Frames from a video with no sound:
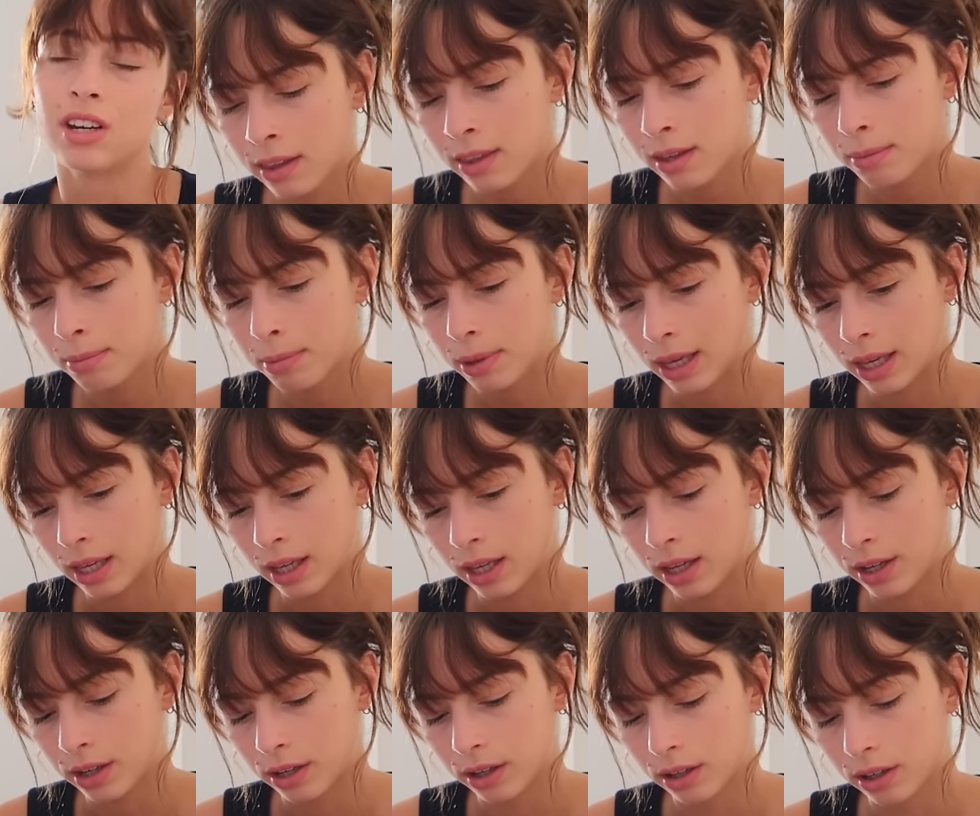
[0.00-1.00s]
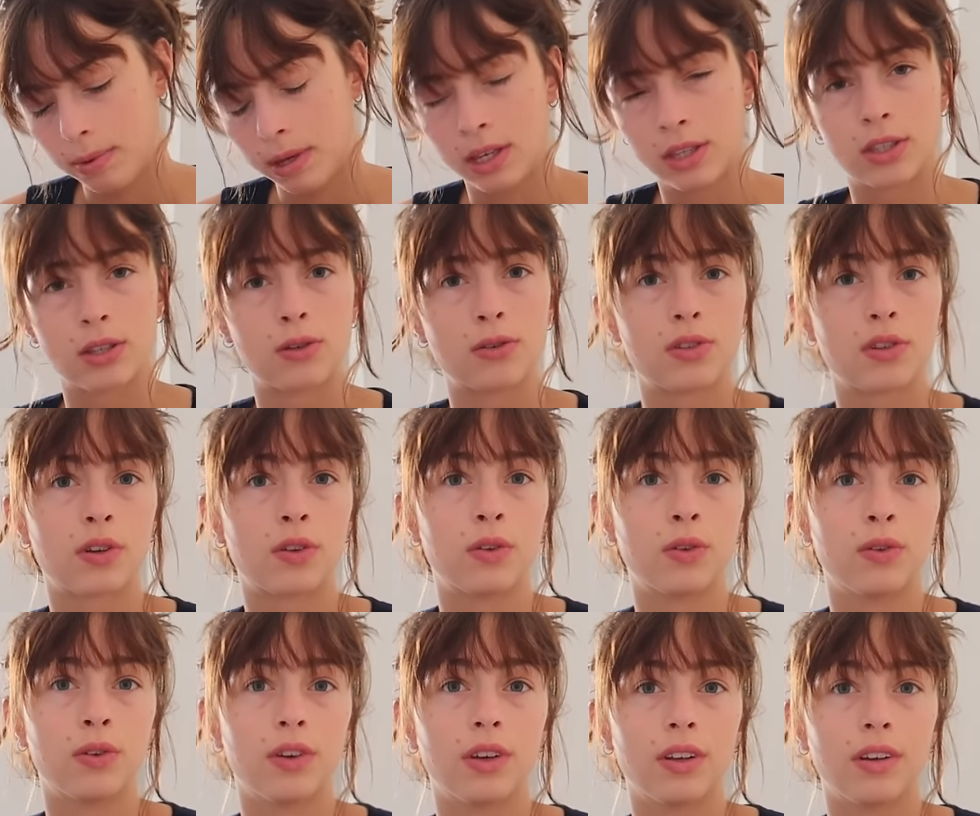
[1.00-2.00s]
I think being here, being so
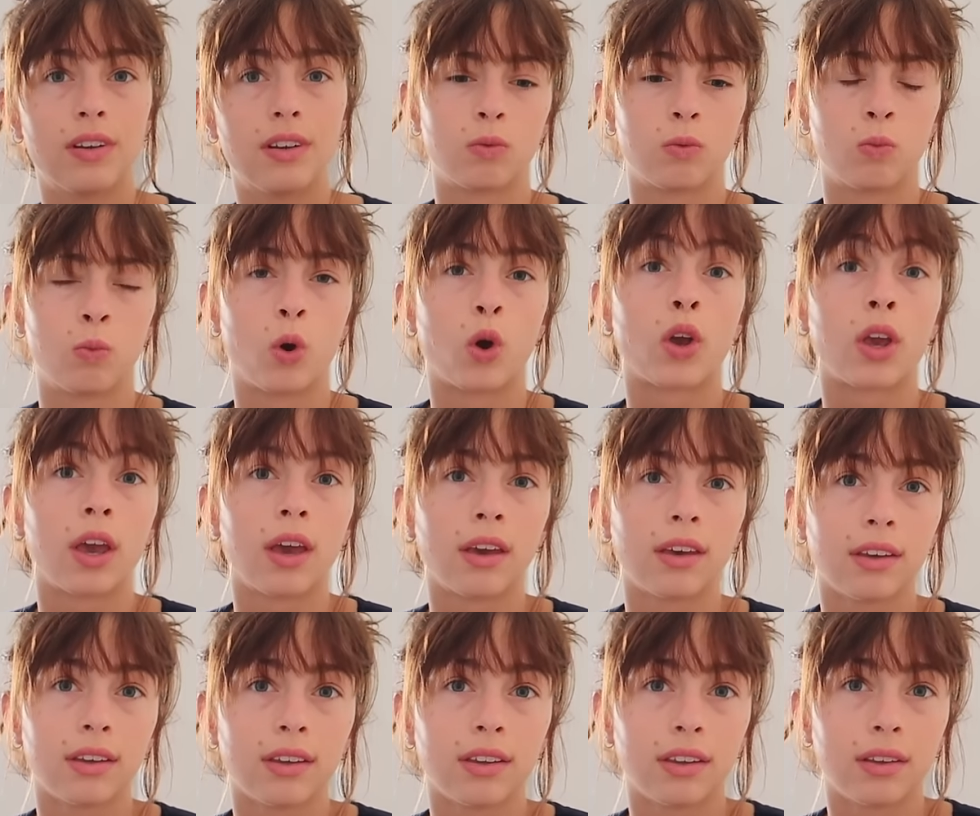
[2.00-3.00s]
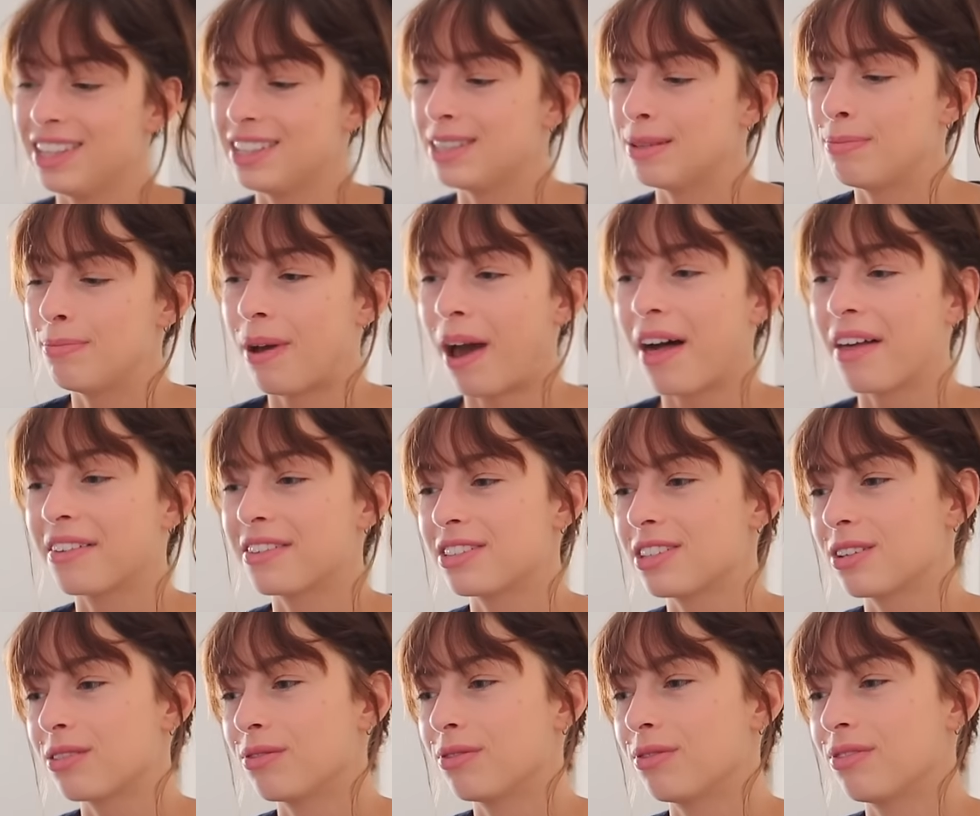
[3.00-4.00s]
secluded, working, it's a
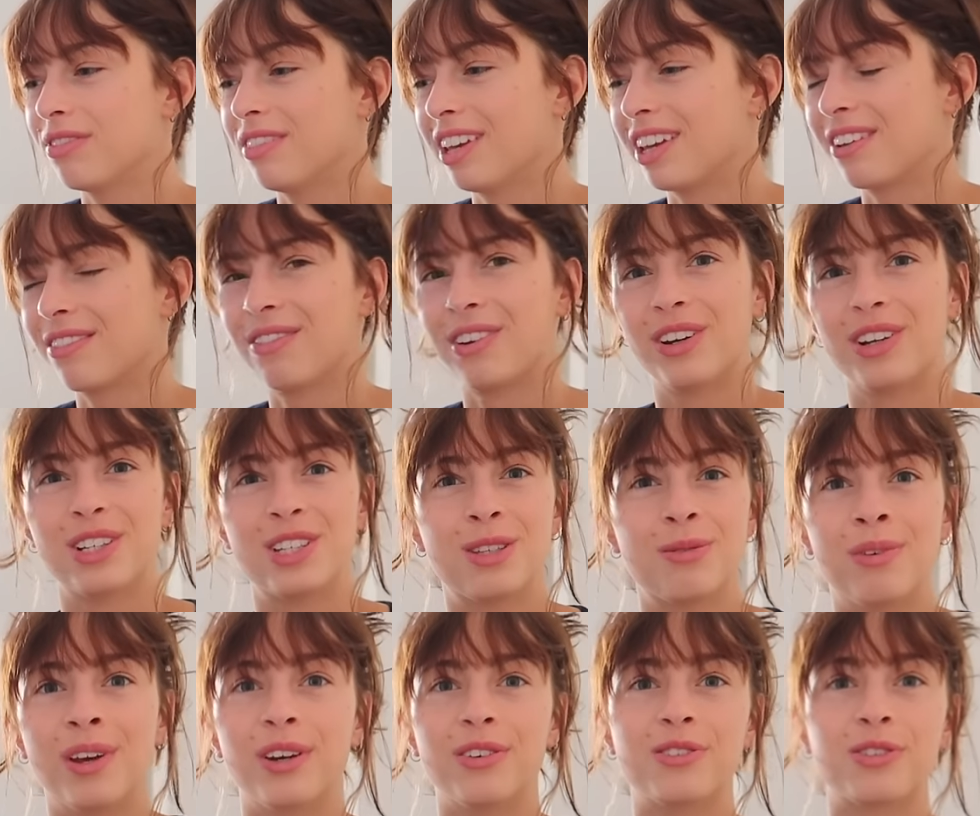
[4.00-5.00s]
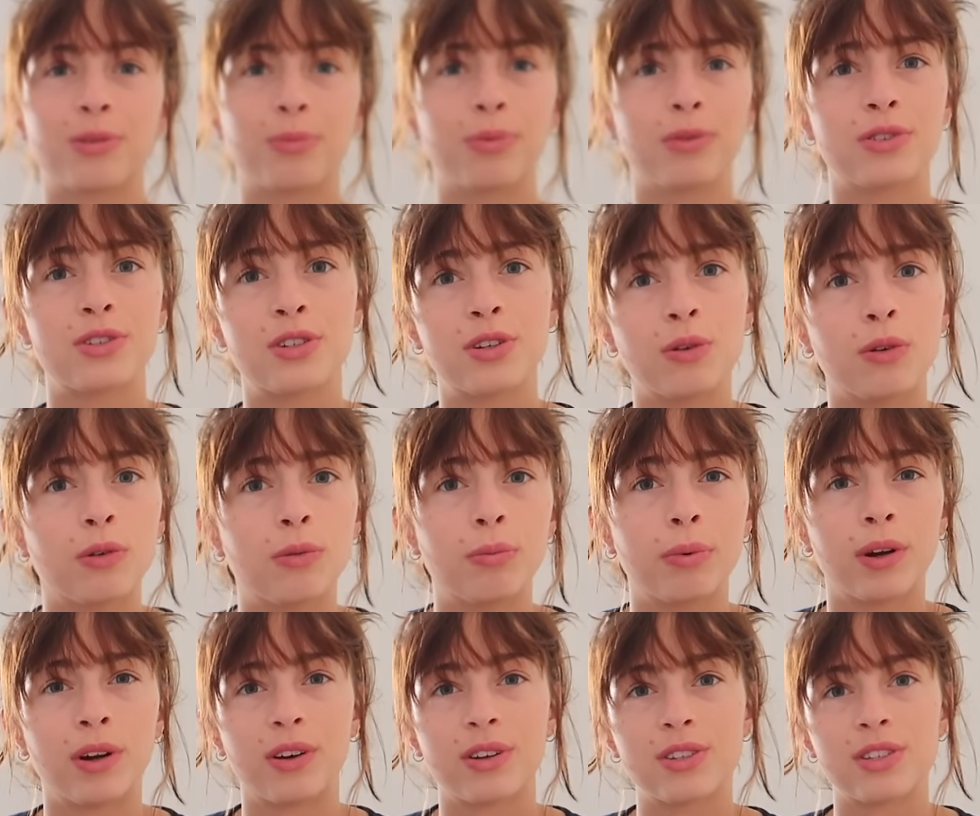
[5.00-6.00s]
balance of like a very spiritual pursuit,
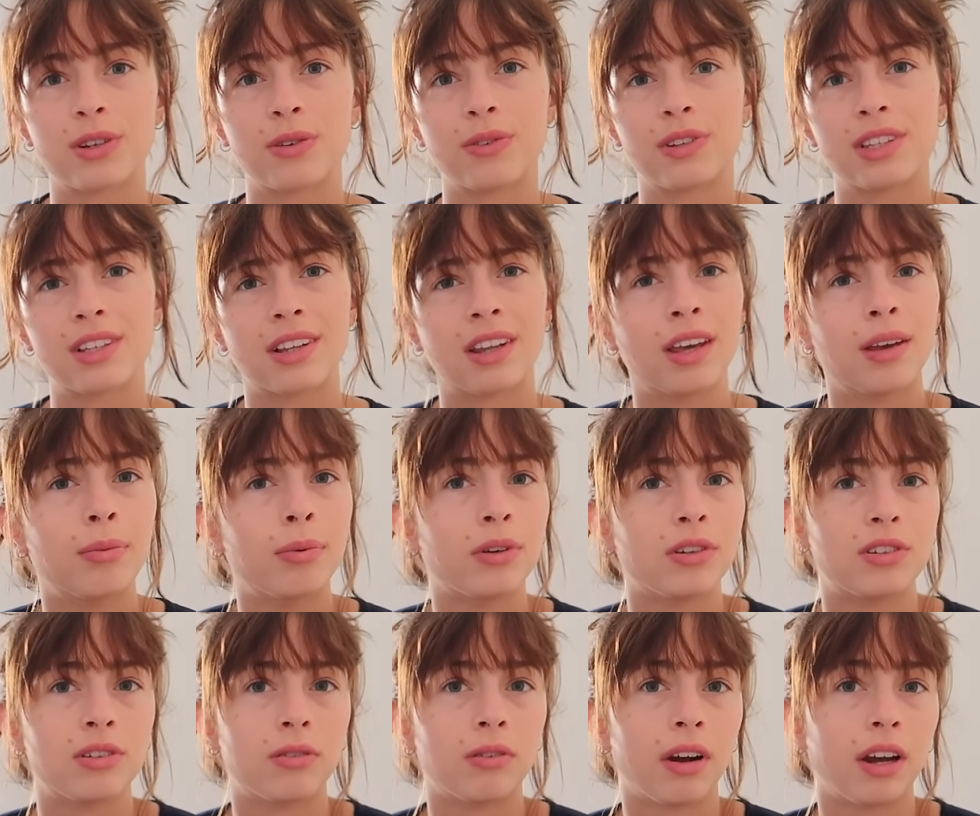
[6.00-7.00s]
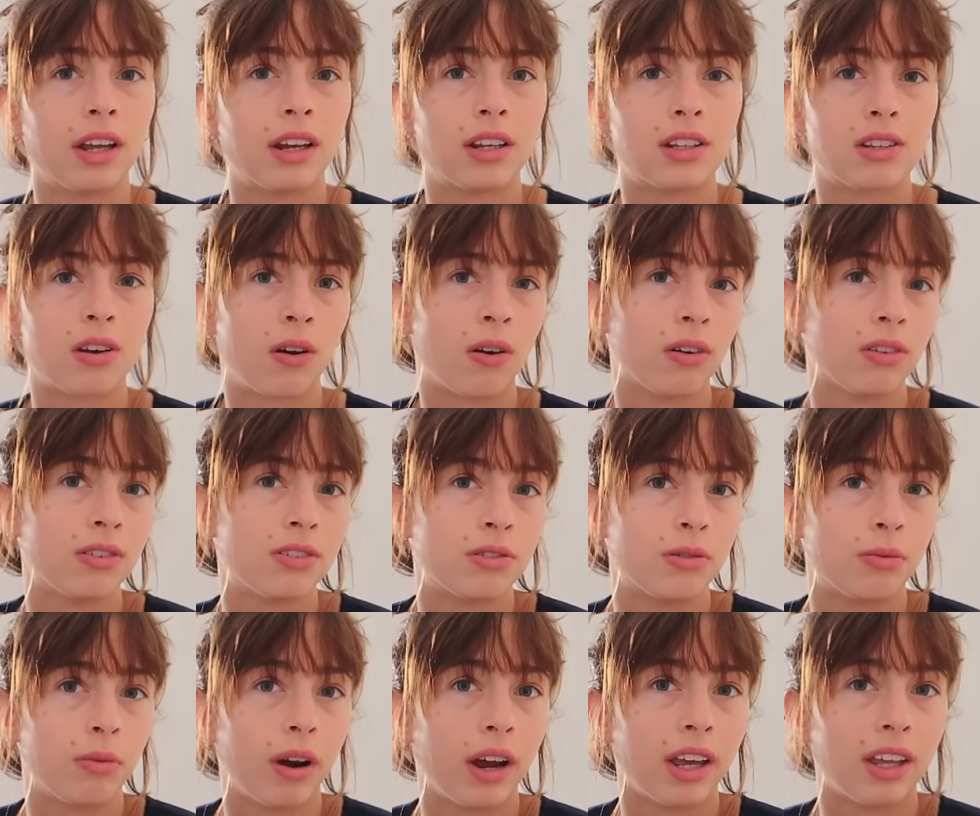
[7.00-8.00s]
but also it's labor to write. It's hard
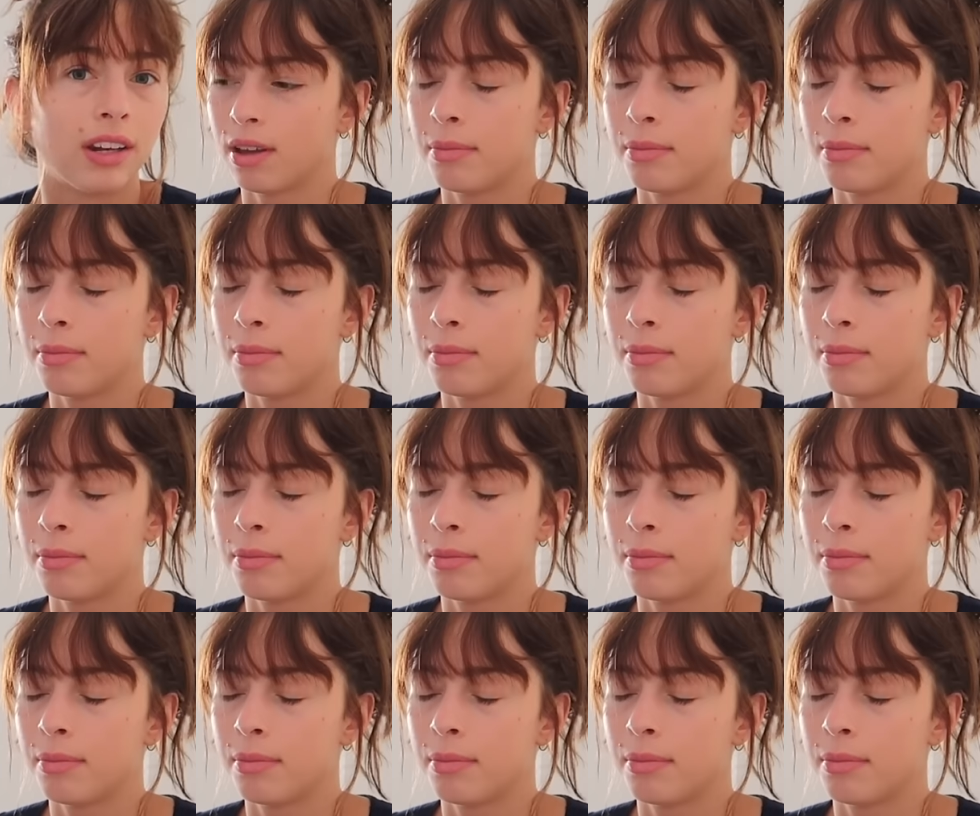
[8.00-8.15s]
to write.